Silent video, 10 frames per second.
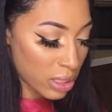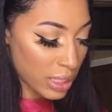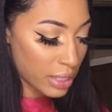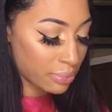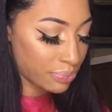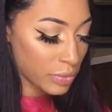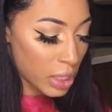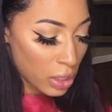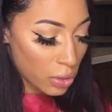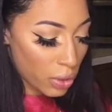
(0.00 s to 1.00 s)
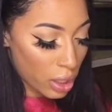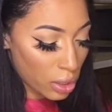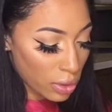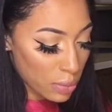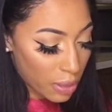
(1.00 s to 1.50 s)
it. You can
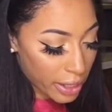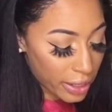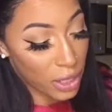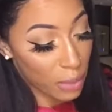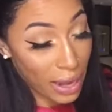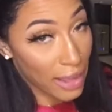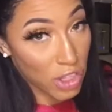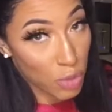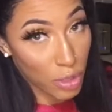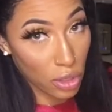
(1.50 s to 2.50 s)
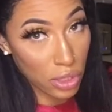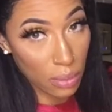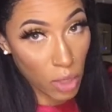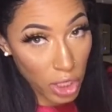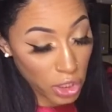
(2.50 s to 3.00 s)
use butter, but I've just been using
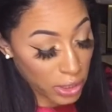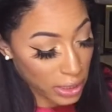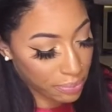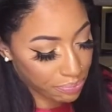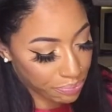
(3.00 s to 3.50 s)
margarine.